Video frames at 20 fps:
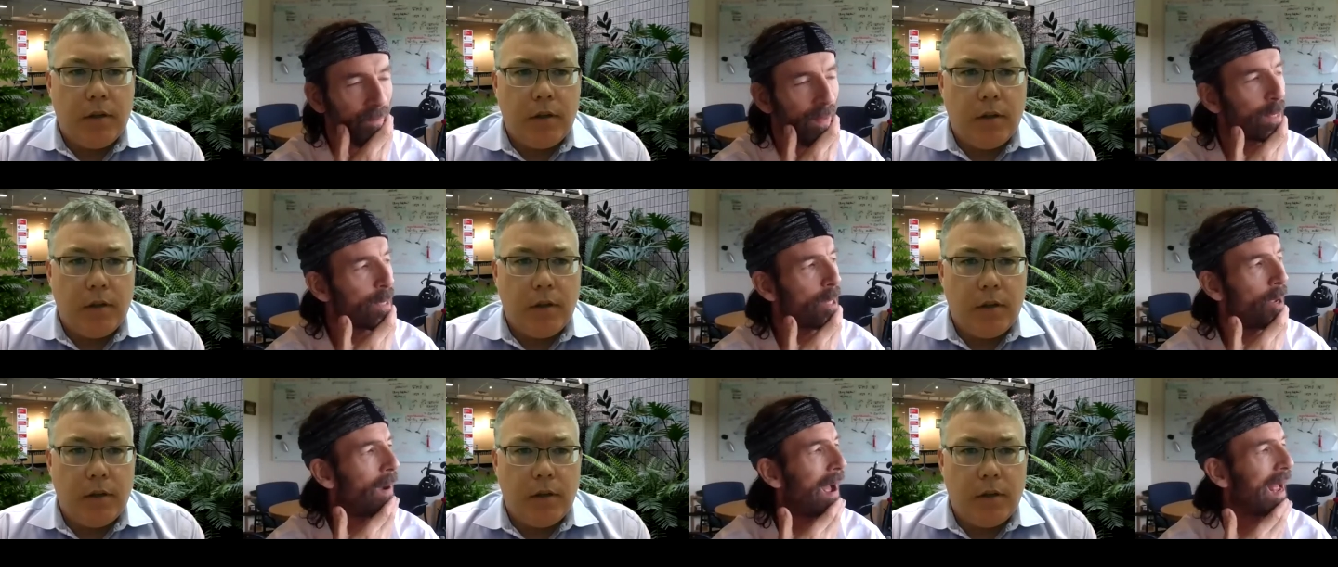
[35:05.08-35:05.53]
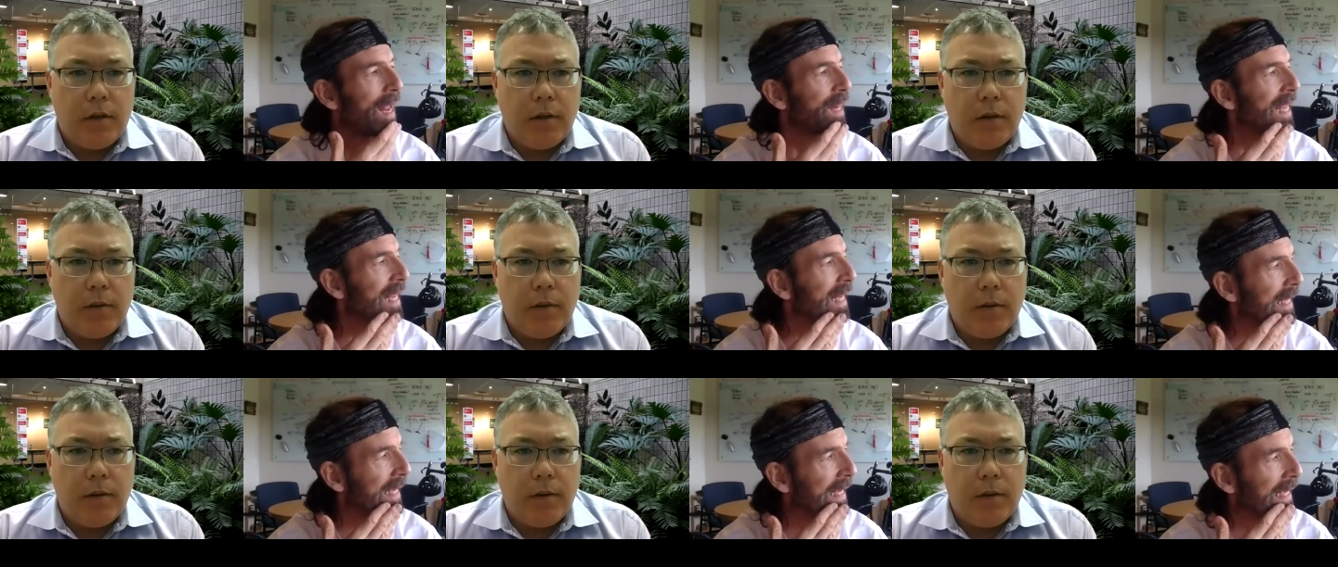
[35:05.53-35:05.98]
Speaker 1: so I
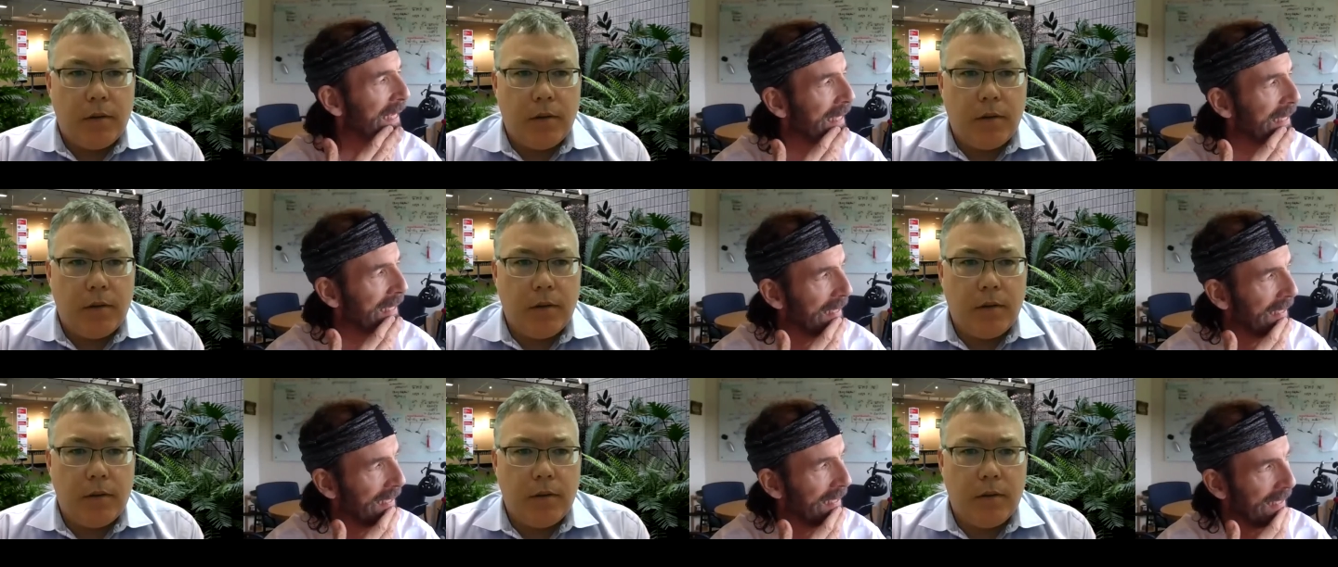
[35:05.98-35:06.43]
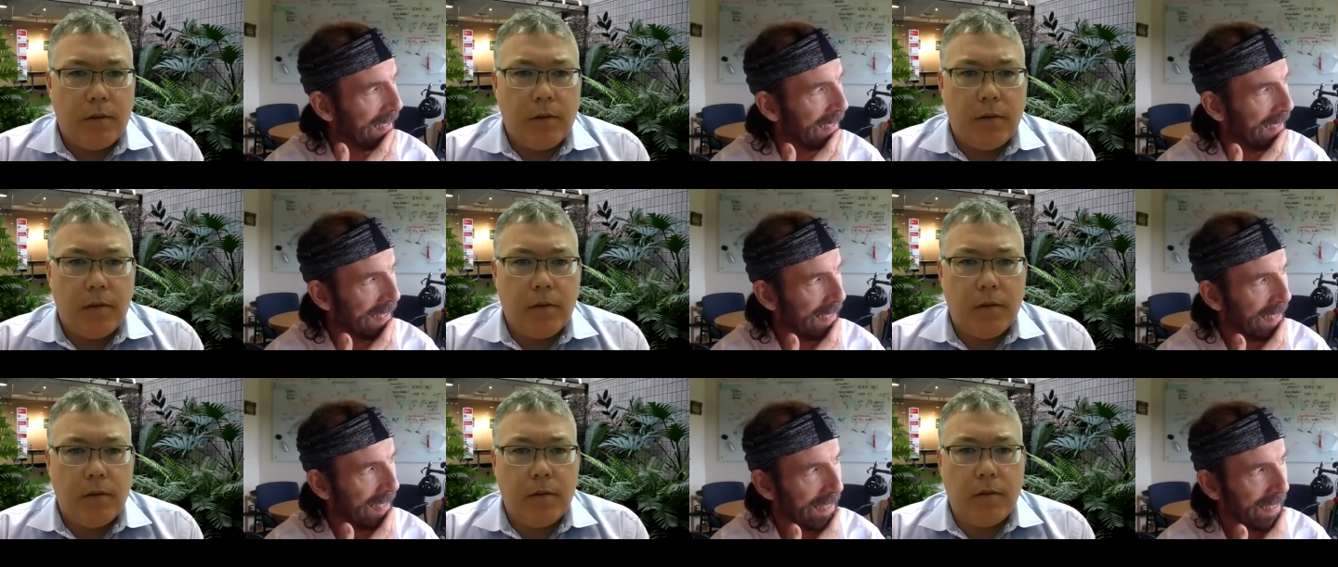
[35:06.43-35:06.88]
think
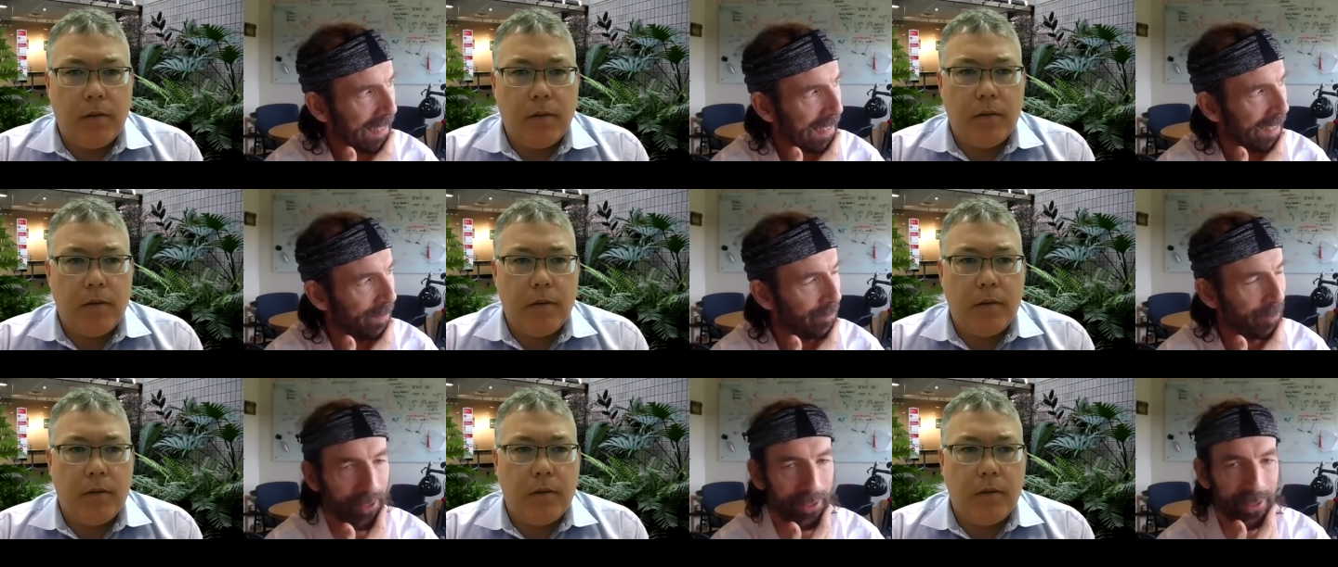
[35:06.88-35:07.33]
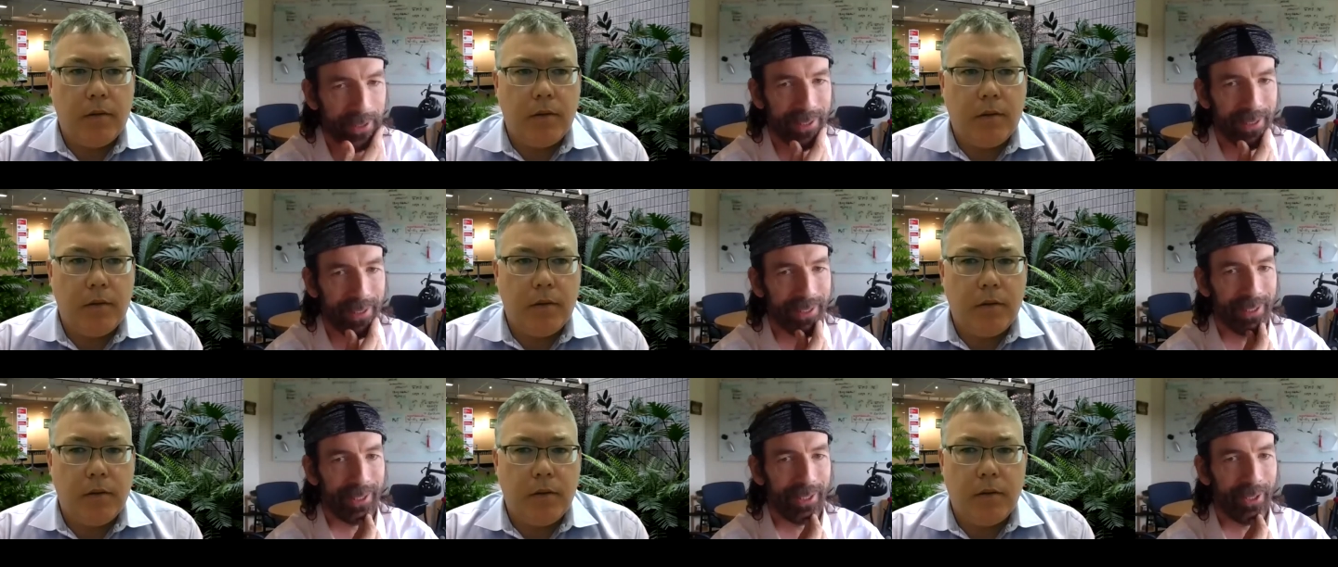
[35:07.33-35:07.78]
uh, I'm not,
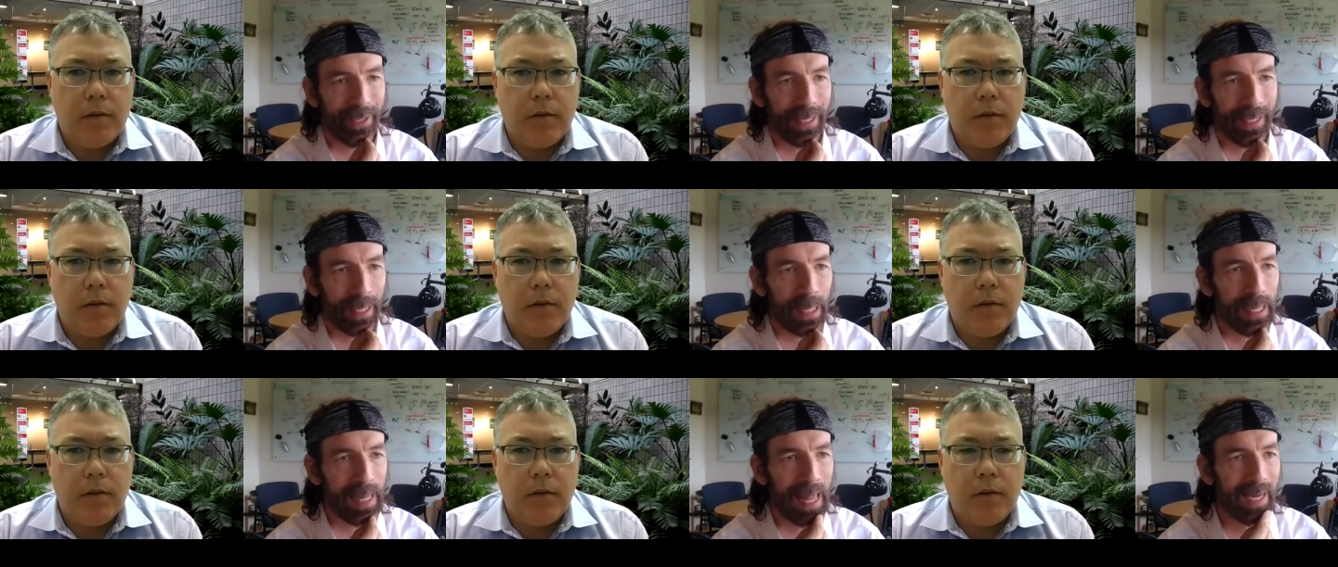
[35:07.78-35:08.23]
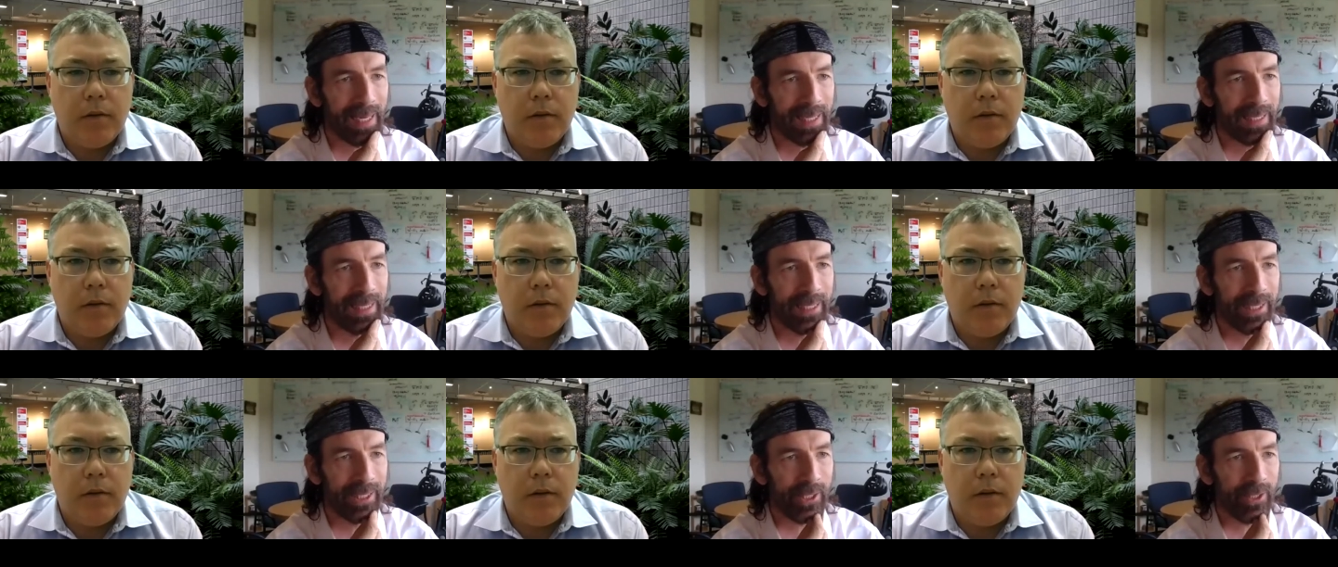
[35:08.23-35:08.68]
not
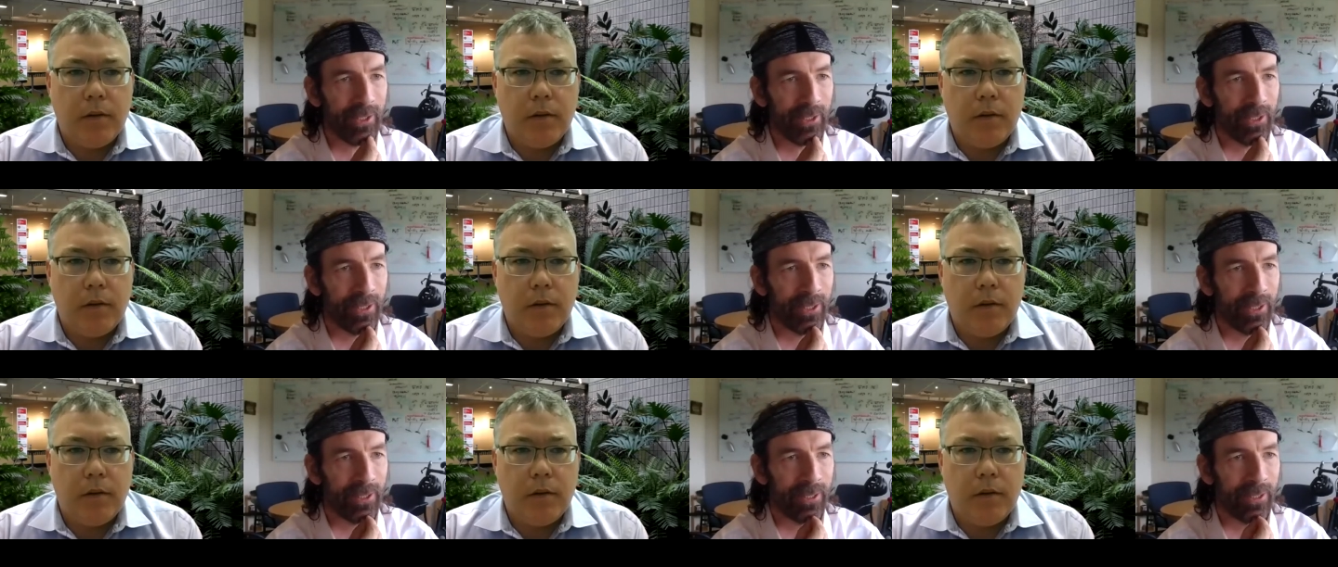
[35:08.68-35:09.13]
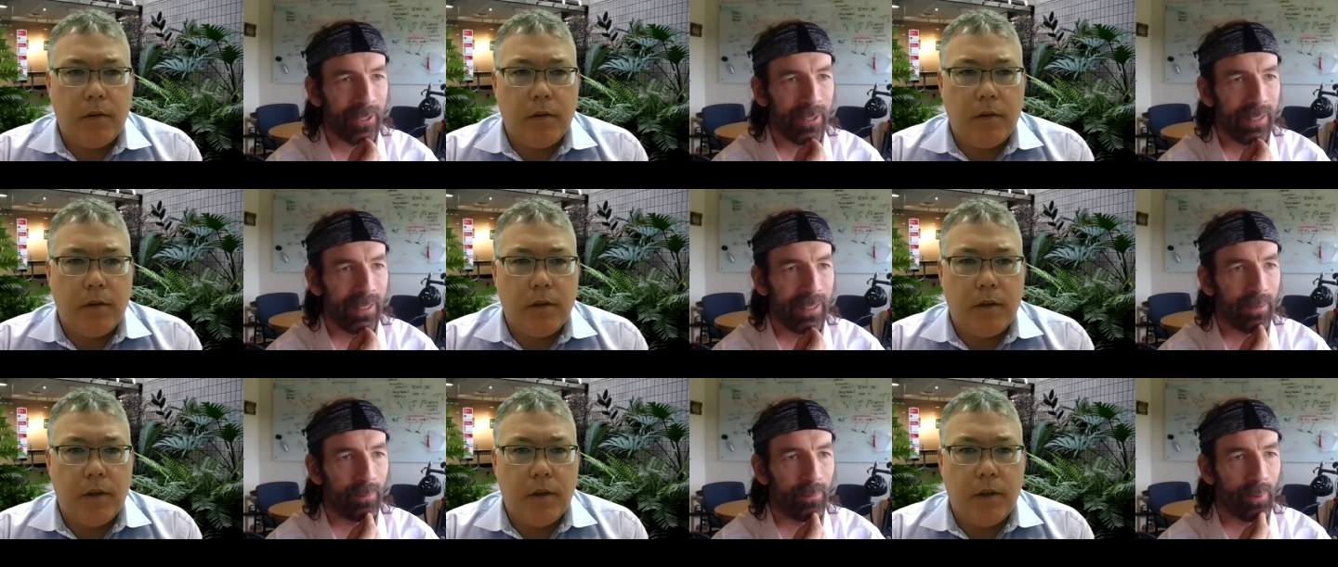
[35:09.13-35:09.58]
exactly sure
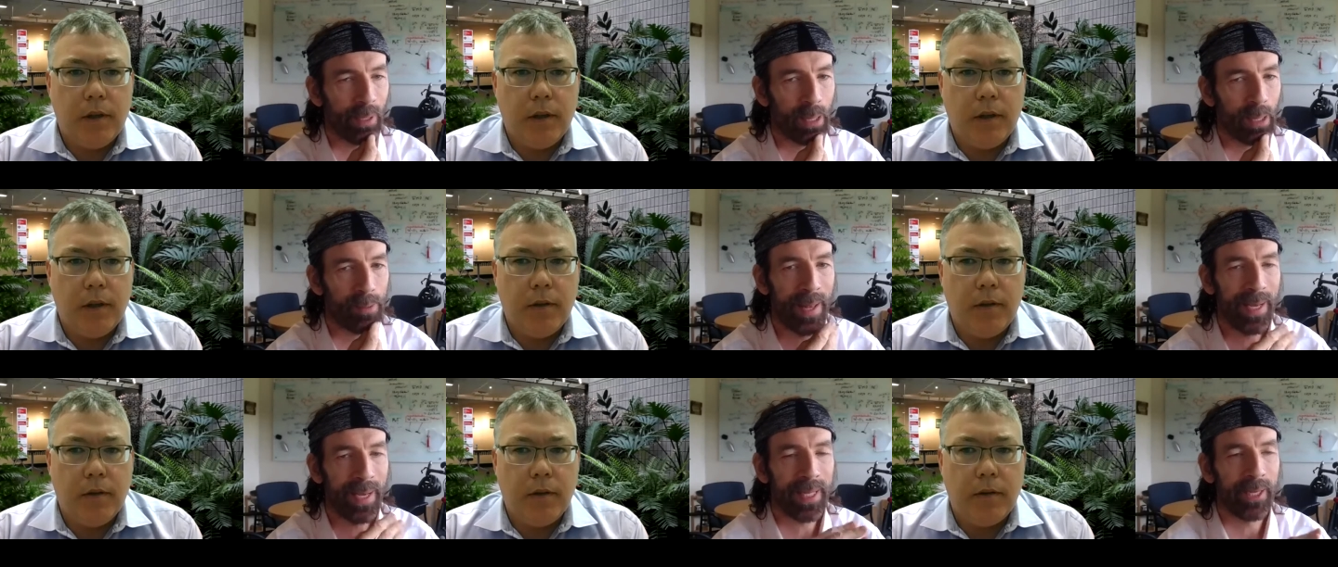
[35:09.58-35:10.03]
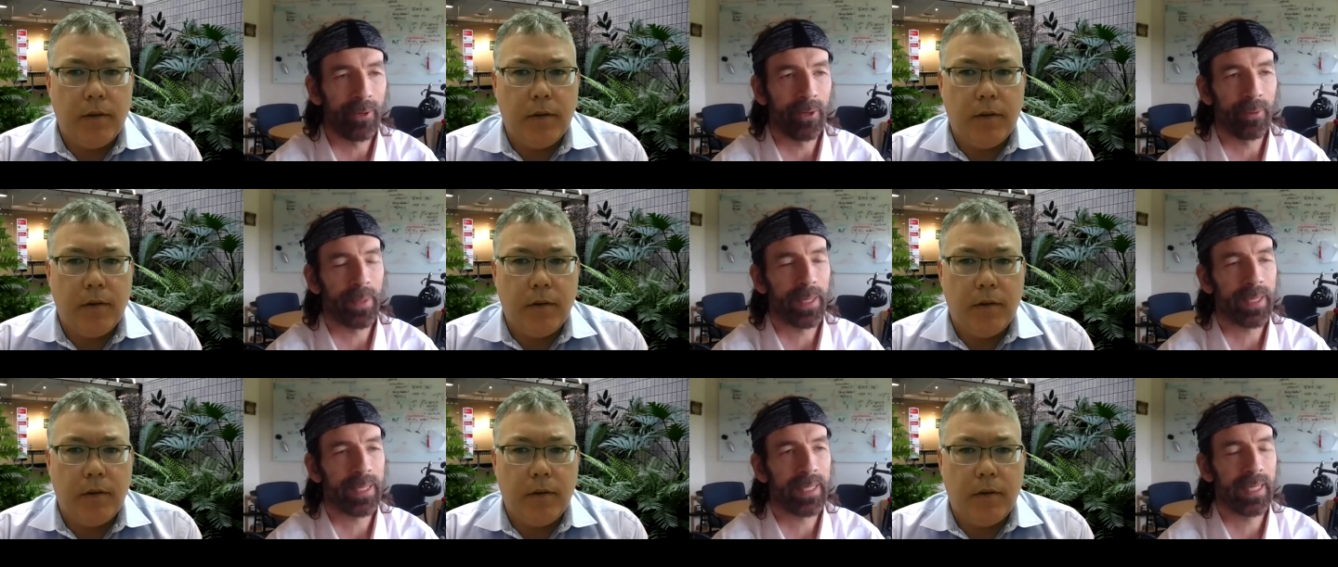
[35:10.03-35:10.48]
what is meant here,
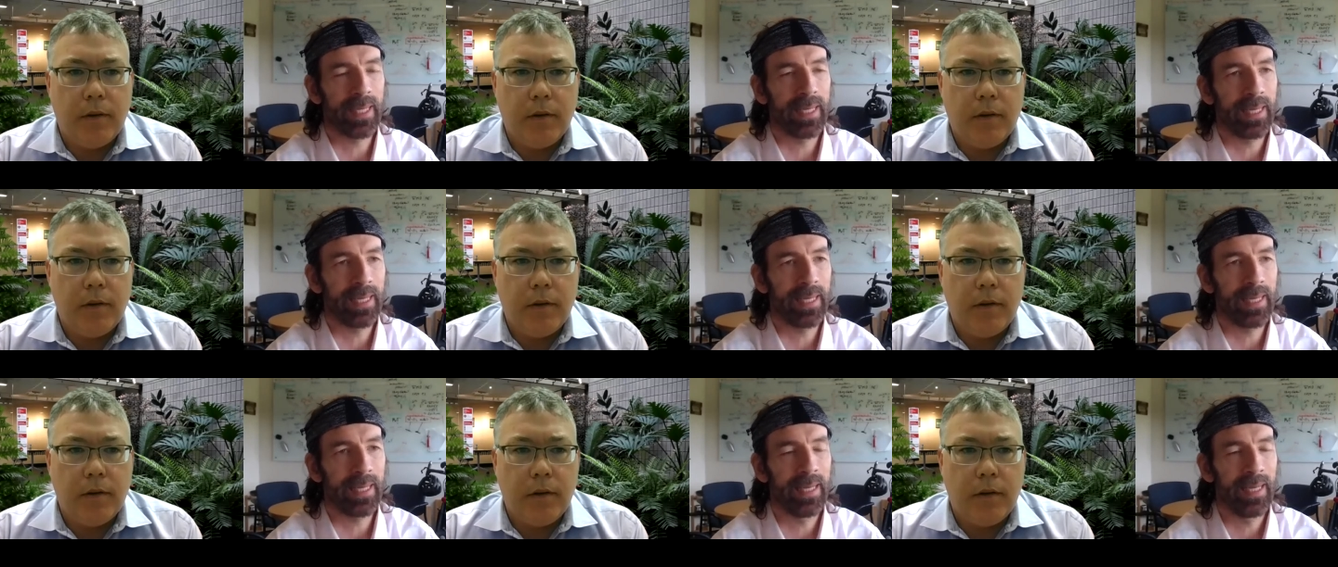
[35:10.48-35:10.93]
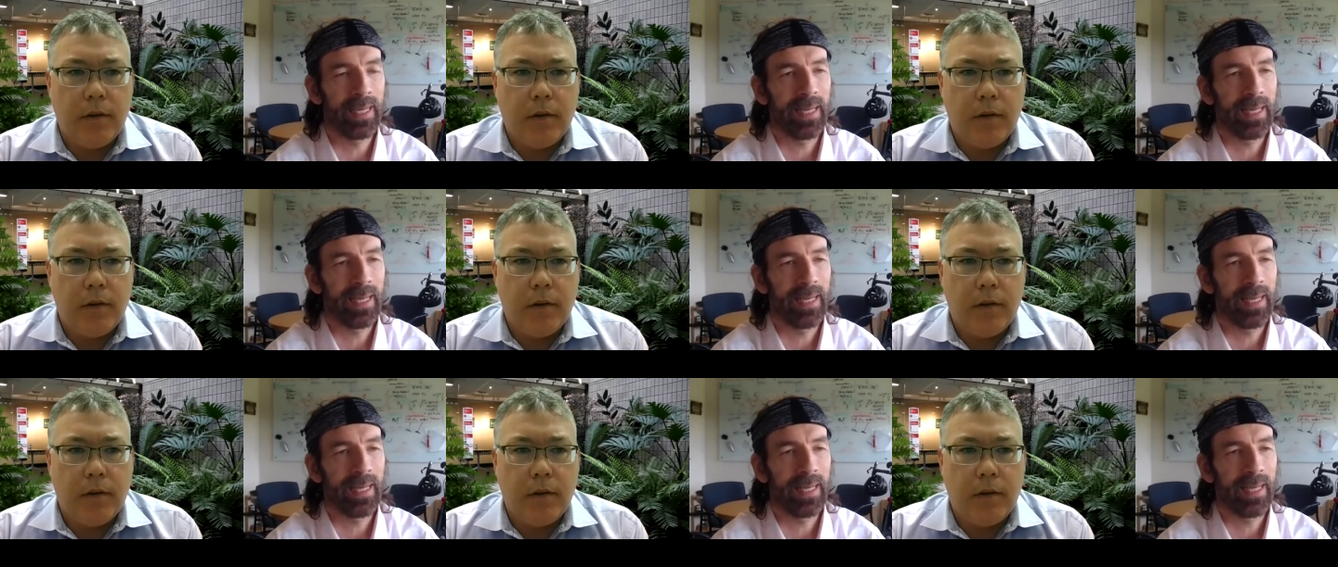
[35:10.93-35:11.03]
but uh,